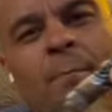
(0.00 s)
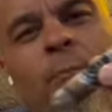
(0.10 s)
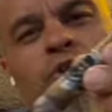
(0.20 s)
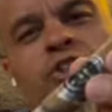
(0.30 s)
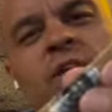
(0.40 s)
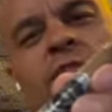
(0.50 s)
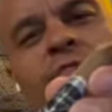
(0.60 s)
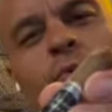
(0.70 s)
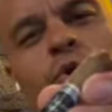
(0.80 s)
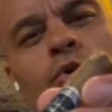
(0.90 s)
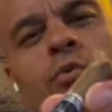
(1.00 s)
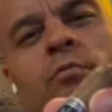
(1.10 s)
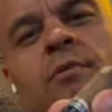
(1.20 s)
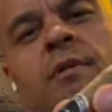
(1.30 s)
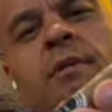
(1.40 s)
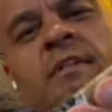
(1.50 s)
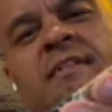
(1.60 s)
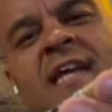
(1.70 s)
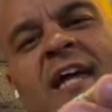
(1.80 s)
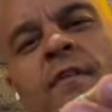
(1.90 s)
pushing through the
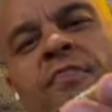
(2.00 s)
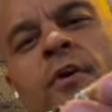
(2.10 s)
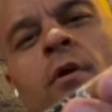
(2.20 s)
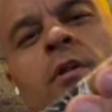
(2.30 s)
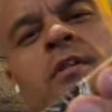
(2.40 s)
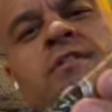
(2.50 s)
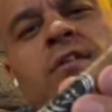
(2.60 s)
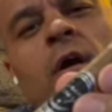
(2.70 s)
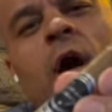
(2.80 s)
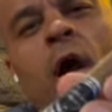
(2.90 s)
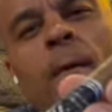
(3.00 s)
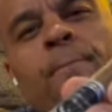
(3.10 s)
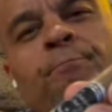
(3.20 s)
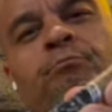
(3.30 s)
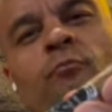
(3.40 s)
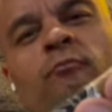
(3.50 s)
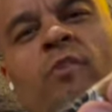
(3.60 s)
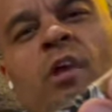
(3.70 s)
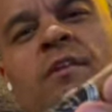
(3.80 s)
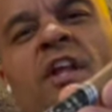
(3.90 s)
second third of the cigar,
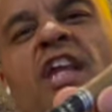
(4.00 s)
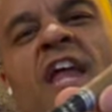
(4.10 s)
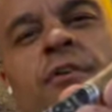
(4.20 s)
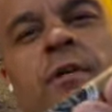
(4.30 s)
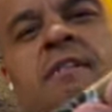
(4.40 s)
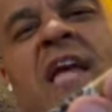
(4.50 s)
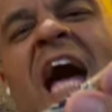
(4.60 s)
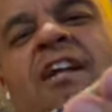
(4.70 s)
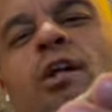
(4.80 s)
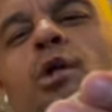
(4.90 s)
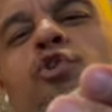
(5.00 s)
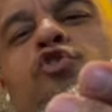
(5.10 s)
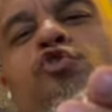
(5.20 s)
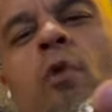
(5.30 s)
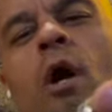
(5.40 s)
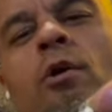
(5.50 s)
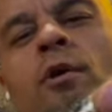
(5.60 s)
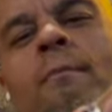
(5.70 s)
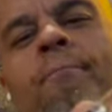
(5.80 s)
the leather has gotten a little stronger.